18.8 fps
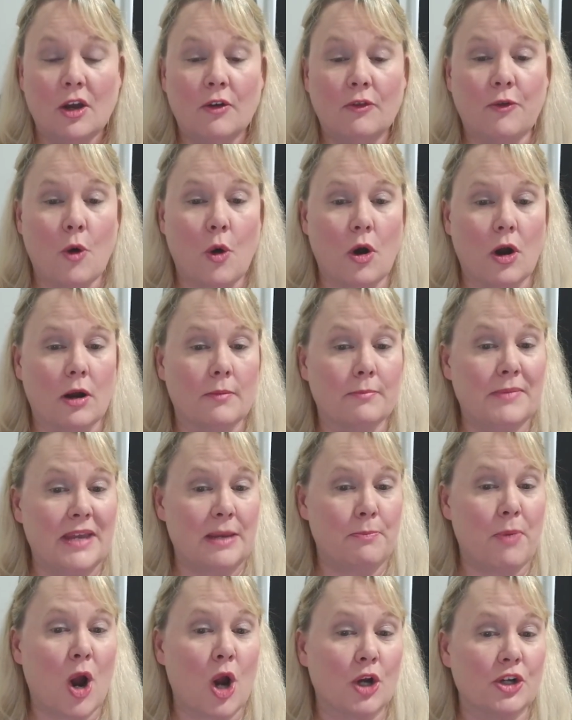For
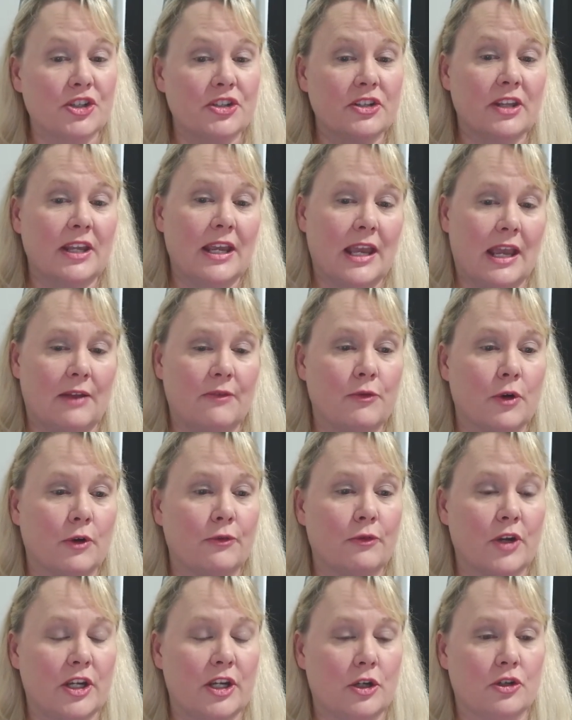me personally and for
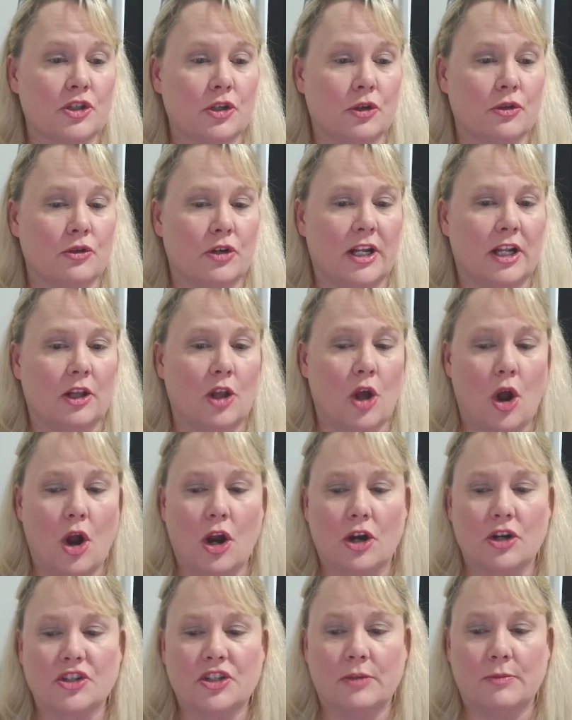Free Your Children at large,